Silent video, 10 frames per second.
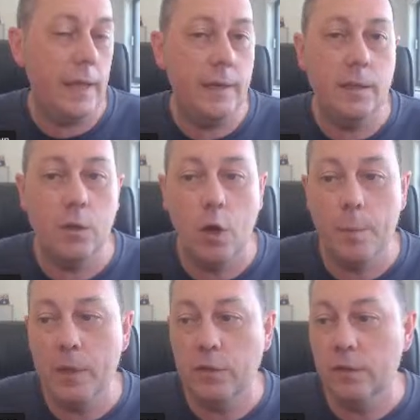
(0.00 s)
line in the
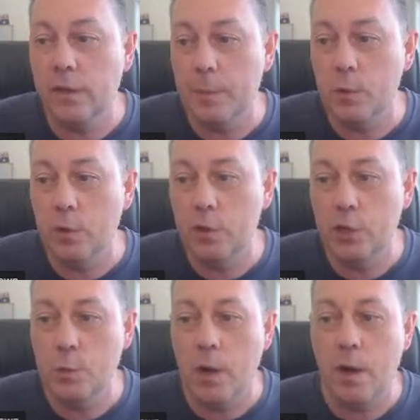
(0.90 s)
comments, just let me know
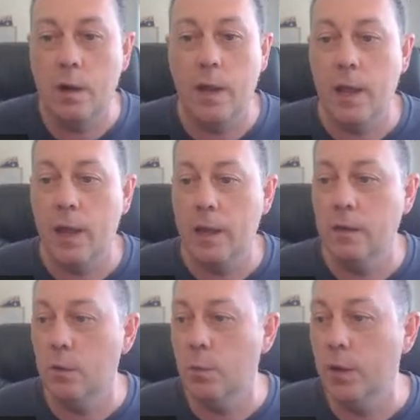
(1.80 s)
who you are
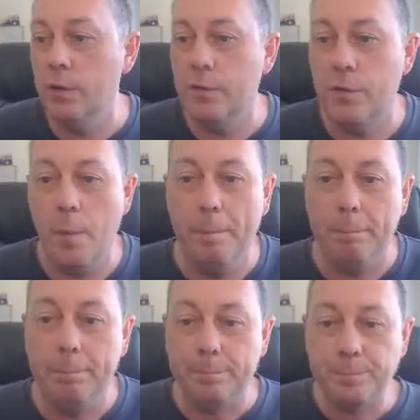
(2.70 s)
and where you're from.
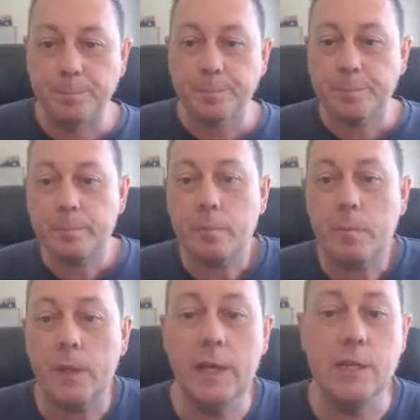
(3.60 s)

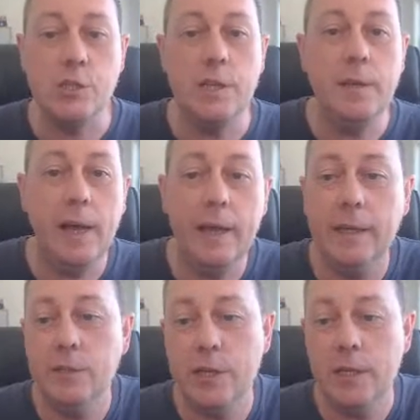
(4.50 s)
Jean,
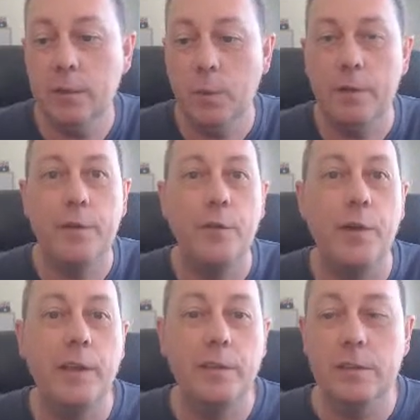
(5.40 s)
hi Jean, one of our
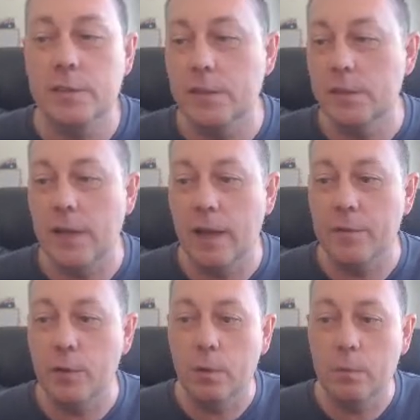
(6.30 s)
regulars, good to
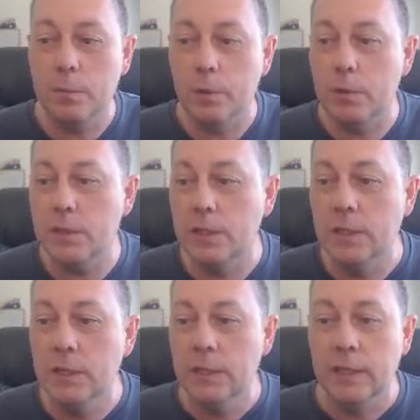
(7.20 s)
have you on board,
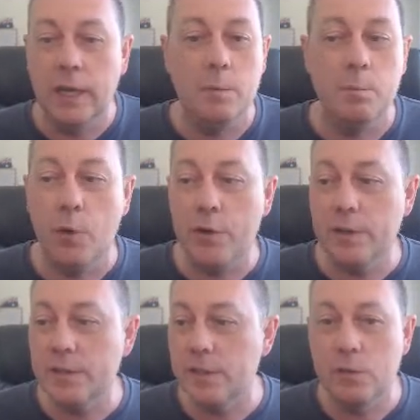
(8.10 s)
and
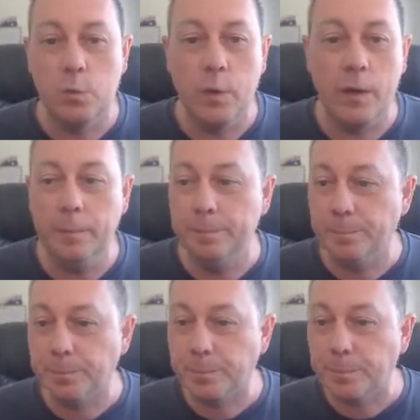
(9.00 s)
Morris as well.
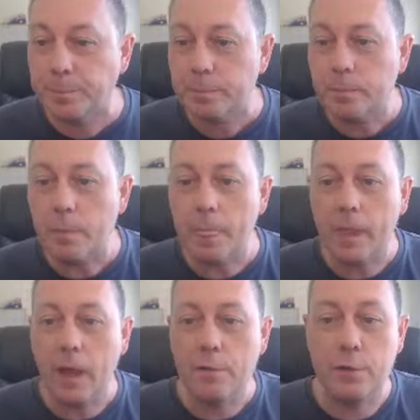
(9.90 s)

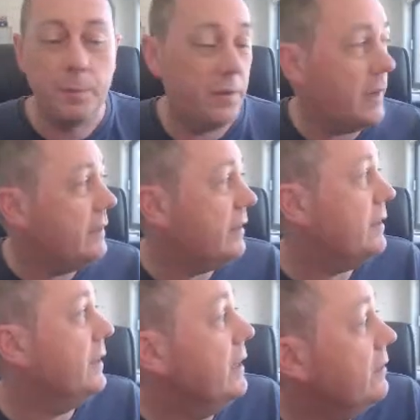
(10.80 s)
From sunny
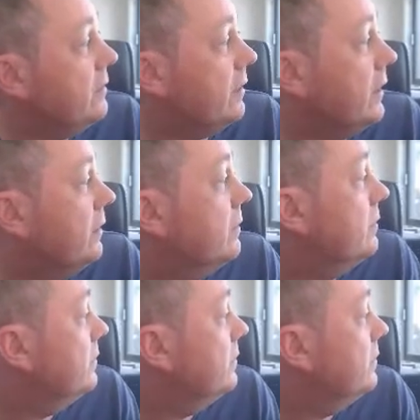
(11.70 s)
Sydney, it is sunny,